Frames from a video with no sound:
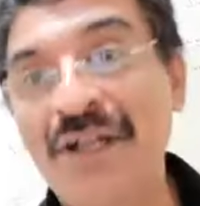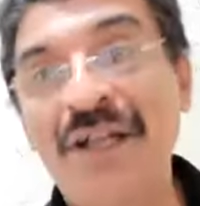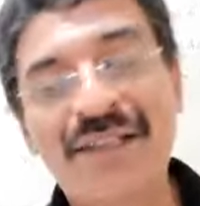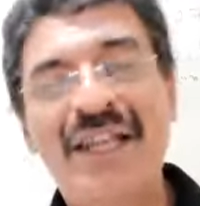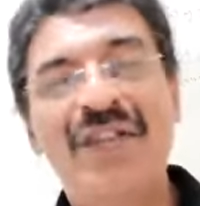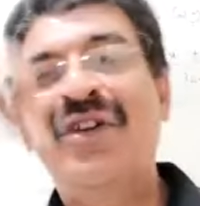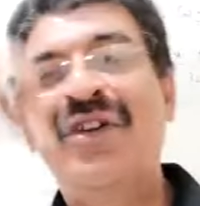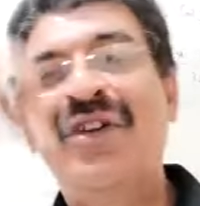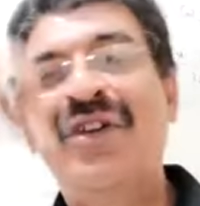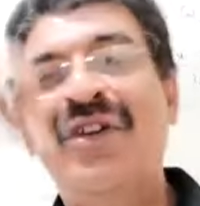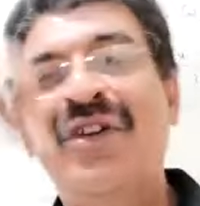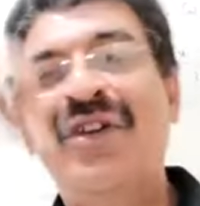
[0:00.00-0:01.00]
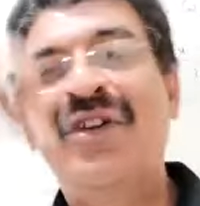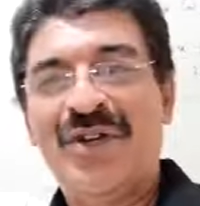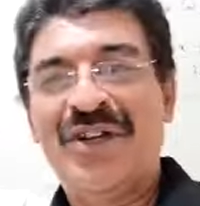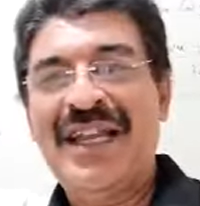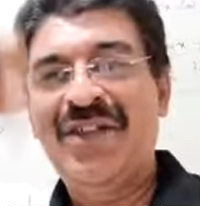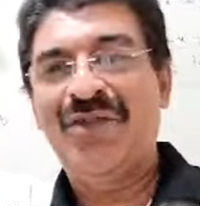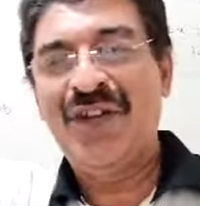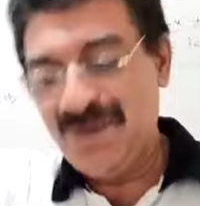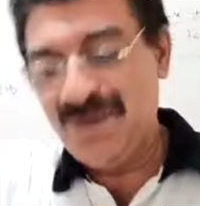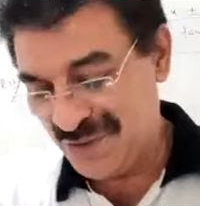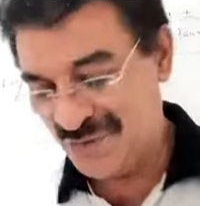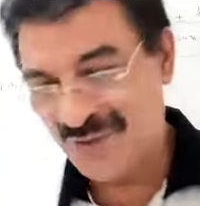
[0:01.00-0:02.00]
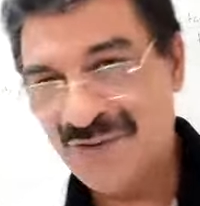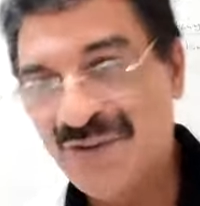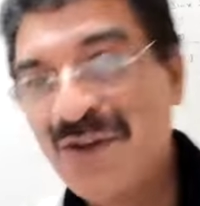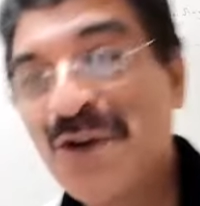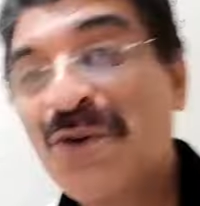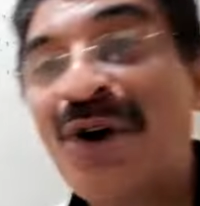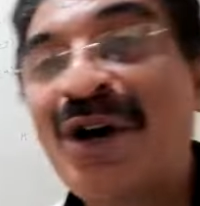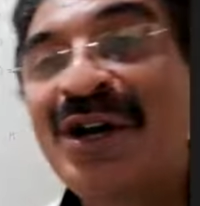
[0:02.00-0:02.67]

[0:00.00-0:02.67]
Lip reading: that is for other DPS students. That is for DPS students. All